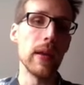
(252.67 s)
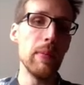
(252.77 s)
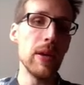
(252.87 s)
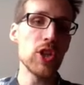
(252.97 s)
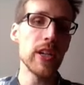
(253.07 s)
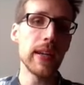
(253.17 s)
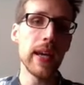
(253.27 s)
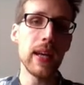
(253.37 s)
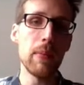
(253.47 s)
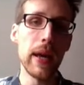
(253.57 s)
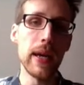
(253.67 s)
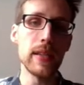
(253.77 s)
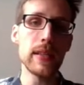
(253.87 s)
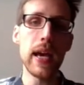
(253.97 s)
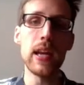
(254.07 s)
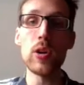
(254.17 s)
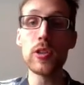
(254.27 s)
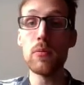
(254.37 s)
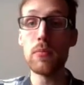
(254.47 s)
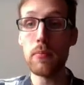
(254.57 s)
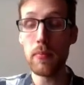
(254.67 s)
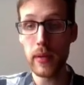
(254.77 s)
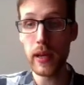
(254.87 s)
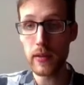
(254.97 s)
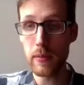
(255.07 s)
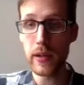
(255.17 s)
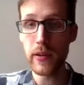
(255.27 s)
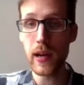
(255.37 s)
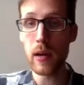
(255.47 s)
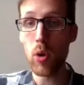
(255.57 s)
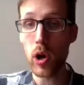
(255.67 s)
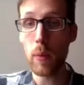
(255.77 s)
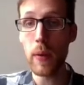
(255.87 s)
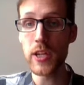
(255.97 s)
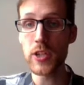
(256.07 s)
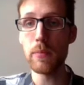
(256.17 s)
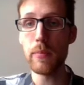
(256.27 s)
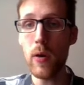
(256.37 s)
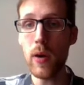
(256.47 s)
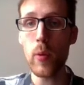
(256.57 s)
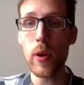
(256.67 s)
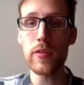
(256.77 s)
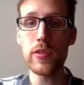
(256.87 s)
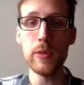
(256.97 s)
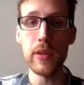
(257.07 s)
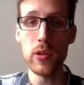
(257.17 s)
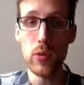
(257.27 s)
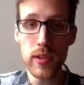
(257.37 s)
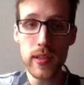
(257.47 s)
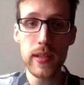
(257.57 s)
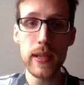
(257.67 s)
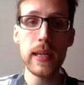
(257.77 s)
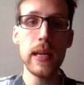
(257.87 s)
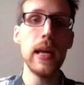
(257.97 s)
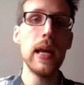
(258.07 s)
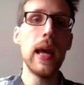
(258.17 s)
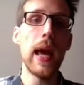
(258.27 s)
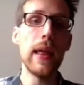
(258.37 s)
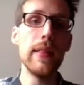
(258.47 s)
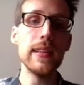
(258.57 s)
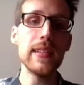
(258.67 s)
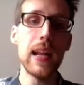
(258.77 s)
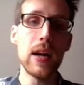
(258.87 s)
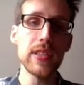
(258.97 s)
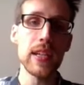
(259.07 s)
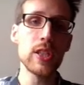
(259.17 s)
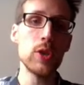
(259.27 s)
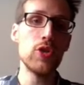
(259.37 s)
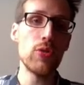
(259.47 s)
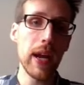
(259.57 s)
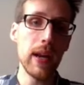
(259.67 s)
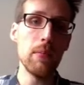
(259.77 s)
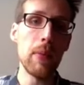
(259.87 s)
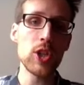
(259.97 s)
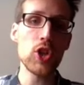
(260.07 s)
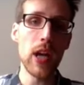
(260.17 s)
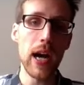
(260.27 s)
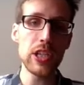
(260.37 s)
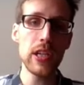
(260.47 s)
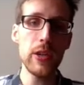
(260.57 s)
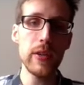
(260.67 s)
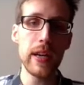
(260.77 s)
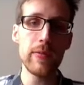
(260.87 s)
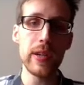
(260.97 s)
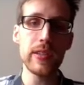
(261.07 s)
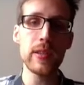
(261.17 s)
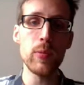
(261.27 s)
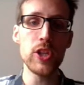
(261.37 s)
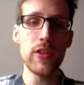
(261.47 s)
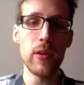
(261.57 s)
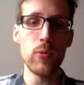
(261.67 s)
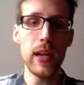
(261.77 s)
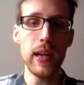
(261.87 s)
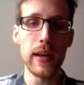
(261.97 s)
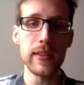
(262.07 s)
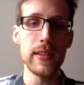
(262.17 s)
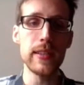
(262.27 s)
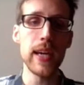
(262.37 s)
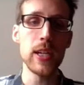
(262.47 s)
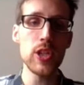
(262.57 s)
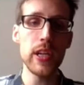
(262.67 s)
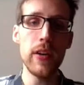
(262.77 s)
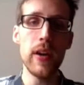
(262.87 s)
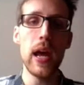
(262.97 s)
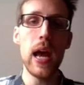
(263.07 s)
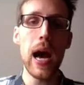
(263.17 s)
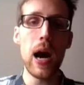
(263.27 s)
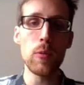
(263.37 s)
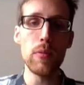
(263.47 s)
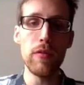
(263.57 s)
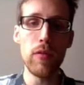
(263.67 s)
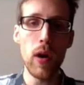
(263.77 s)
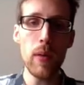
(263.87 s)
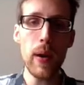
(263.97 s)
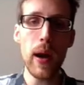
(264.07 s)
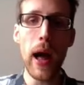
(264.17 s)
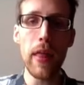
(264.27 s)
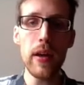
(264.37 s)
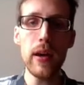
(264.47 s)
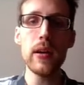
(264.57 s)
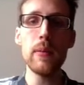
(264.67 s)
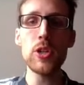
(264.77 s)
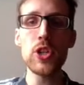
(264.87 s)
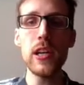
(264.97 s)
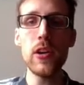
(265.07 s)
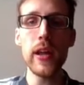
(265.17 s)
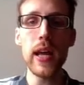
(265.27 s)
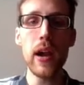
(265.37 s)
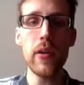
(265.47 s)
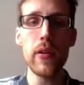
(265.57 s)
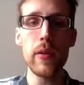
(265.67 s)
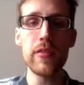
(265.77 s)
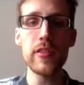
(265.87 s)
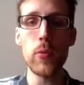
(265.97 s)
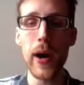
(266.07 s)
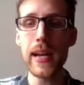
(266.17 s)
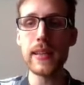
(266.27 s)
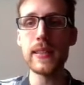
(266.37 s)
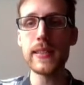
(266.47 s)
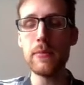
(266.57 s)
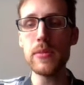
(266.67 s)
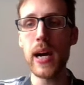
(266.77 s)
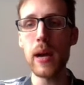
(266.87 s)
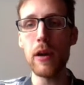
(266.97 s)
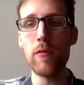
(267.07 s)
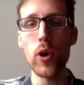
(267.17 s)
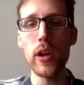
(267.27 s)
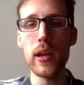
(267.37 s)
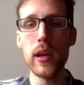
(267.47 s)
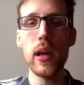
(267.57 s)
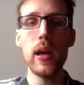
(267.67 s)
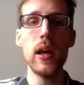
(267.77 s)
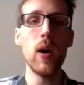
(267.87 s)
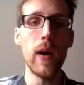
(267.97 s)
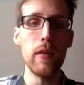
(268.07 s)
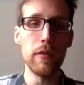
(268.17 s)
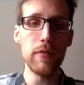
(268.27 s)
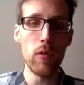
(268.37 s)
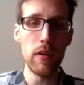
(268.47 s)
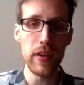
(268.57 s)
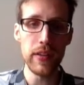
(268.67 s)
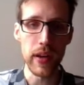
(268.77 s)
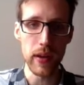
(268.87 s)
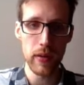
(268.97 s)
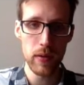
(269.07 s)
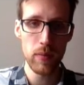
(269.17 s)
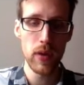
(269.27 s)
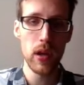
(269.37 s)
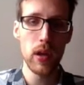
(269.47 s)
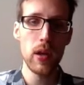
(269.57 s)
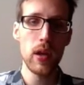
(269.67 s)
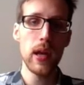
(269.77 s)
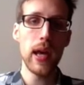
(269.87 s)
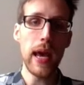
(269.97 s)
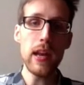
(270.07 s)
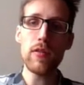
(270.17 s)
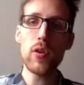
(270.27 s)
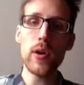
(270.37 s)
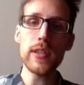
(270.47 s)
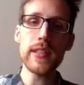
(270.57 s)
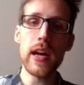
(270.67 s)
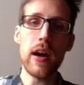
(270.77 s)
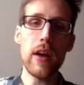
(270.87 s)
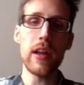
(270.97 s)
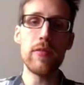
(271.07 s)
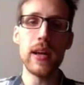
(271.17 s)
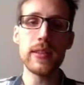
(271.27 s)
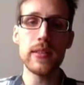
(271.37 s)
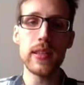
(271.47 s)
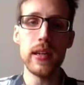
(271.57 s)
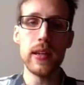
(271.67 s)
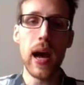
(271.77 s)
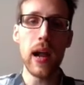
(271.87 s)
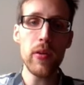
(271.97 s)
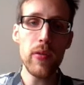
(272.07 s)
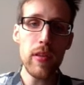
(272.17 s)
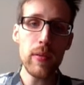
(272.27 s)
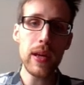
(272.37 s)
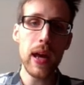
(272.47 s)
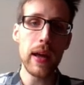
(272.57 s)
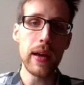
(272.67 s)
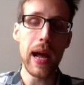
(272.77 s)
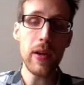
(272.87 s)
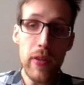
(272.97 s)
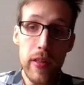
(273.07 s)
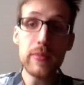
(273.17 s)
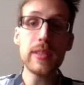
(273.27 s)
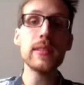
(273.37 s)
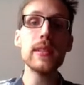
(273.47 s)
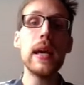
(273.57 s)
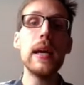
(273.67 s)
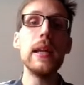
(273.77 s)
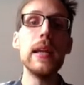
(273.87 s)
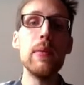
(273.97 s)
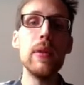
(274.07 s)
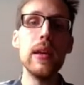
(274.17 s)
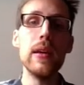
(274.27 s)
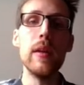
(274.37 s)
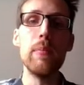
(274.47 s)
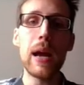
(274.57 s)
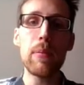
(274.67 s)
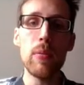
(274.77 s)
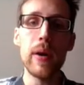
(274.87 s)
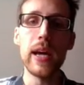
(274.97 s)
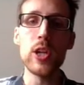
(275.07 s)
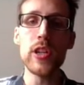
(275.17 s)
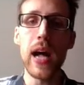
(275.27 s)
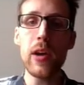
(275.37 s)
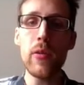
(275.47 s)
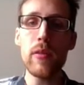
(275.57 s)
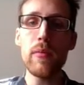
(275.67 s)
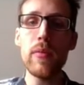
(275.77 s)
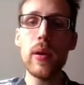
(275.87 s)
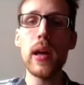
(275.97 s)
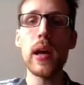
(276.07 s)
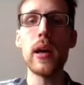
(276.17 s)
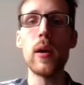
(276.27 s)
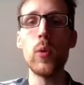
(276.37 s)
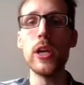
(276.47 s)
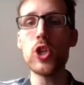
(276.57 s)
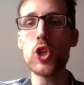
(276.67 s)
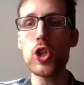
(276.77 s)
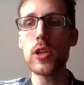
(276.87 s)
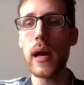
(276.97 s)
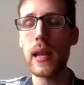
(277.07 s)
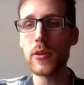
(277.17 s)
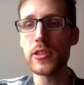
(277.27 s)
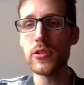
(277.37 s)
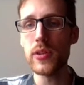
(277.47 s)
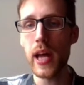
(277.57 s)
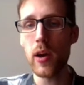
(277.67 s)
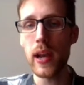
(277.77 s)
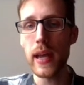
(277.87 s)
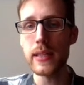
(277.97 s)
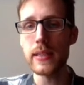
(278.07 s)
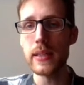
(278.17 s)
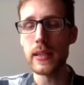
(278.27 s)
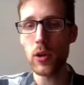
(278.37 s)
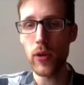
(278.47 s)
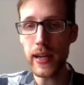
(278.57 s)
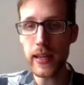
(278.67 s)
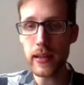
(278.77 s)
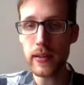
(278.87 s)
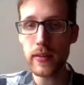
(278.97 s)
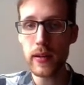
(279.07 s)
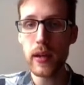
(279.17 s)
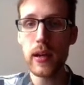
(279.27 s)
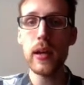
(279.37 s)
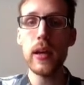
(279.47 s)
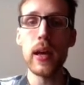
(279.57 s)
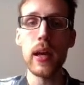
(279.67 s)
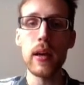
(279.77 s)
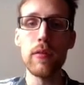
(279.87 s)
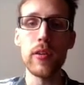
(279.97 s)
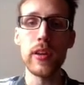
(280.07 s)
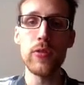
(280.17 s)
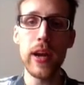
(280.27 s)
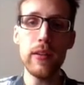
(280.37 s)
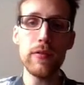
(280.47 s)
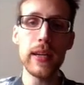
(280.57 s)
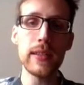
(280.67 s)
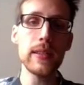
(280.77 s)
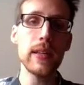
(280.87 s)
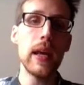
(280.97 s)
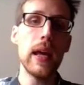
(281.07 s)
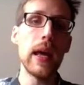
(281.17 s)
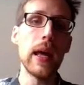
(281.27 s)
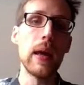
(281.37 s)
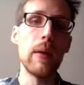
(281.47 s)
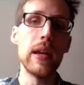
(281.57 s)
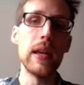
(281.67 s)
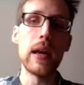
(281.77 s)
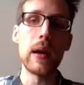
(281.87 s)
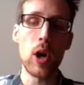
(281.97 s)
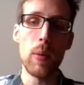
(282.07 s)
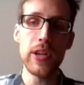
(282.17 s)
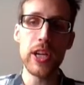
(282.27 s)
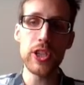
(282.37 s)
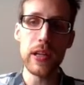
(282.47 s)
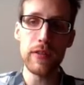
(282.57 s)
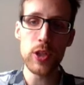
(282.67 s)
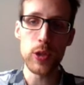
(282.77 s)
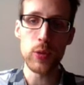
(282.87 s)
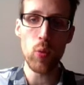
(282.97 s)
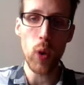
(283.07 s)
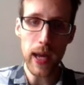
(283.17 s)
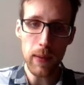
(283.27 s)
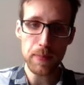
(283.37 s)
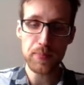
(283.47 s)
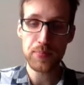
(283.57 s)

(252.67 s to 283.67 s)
ImageNet database, and also in particular more computational power with GPUs. And this allows us to train much larger neural networks, which then really, as it is sketched here, outperform other machine learning algorithms while at the same time avoiding overfitting. And of course, there are advances in algorithms, namely the backpropagation algorithm, which allows you to calculate the gradient for the training phase in a computational efficient way.